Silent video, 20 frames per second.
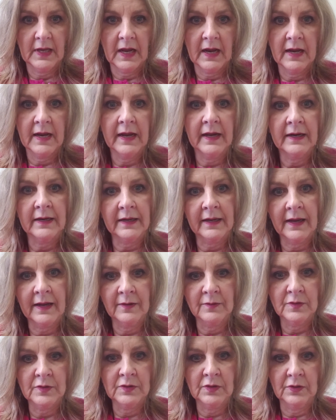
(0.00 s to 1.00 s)
I had a
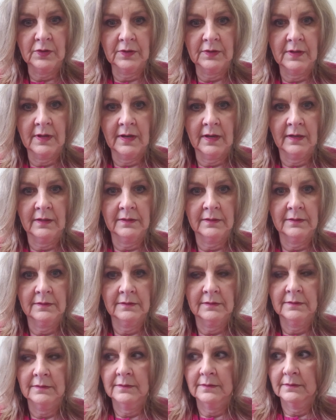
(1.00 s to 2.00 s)
counselor that
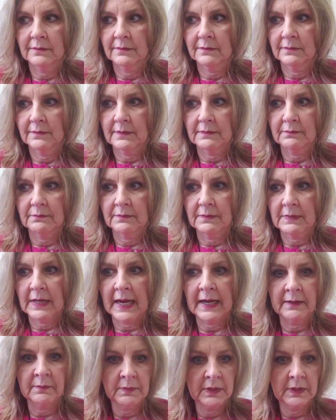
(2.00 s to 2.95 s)
had